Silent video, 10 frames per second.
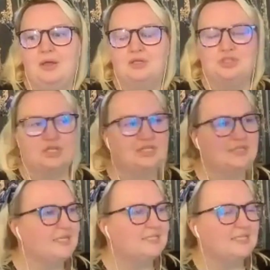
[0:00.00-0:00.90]
just
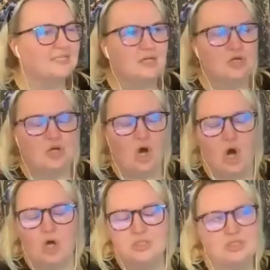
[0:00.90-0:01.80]
this
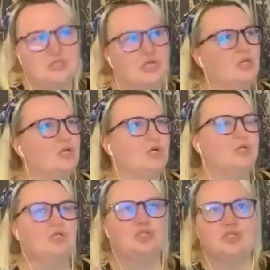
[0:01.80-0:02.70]
constant
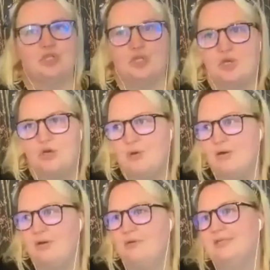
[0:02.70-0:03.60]

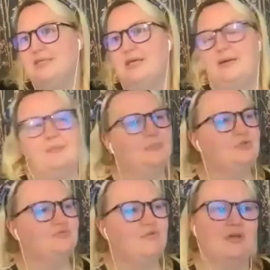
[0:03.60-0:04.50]
consumerism
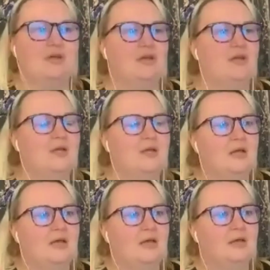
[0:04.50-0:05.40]
driven,
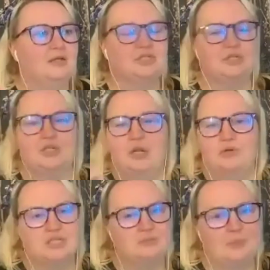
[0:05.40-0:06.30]
you know,
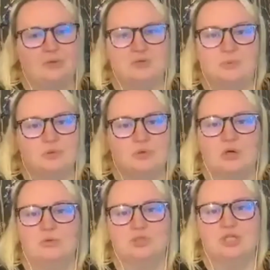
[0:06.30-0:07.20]
disposable
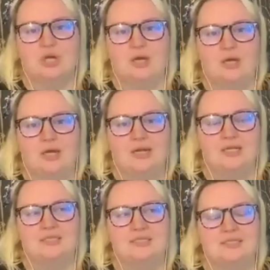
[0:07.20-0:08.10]
culture. And
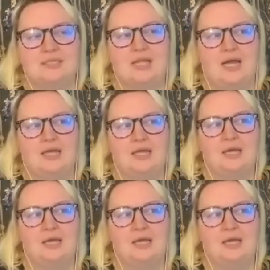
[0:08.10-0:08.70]
it's like,